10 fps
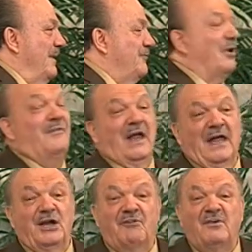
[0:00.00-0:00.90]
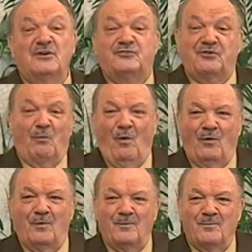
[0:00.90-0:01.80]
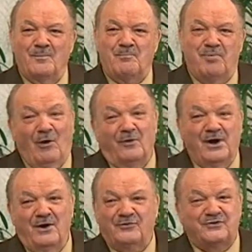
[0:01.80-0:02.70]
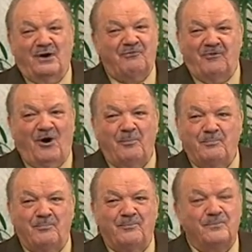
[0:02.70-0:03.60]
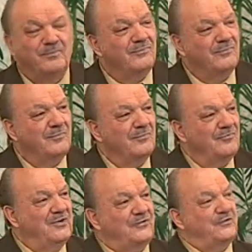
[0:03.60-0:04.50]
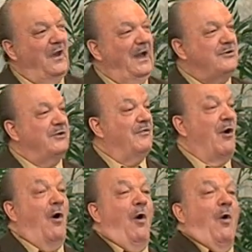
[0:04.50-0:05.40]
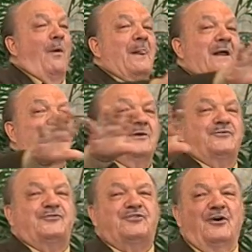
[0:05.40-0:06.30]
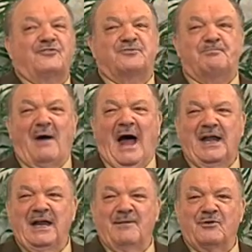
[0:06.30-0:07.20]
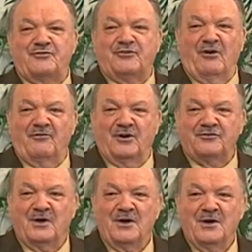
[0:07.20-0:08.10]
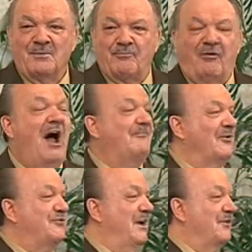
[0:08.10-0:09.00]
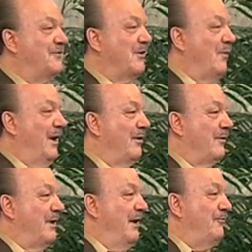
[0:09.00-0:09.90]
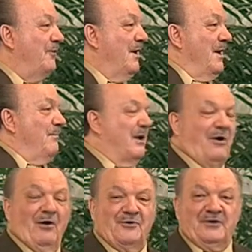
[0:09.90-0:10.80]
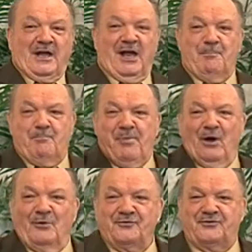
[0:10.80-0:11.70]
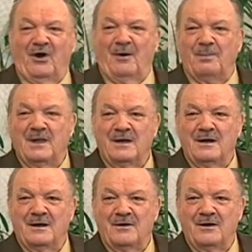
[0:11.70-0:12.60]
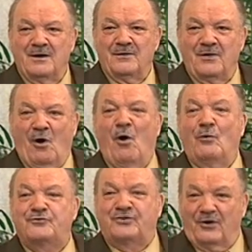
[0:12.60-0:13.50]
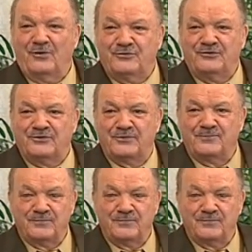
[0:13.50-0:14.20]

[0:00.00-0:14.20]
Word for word: to the individual, building herself up. Just like to the whole church body in the service, Prophecy is the greater gift because it builds up the whole church.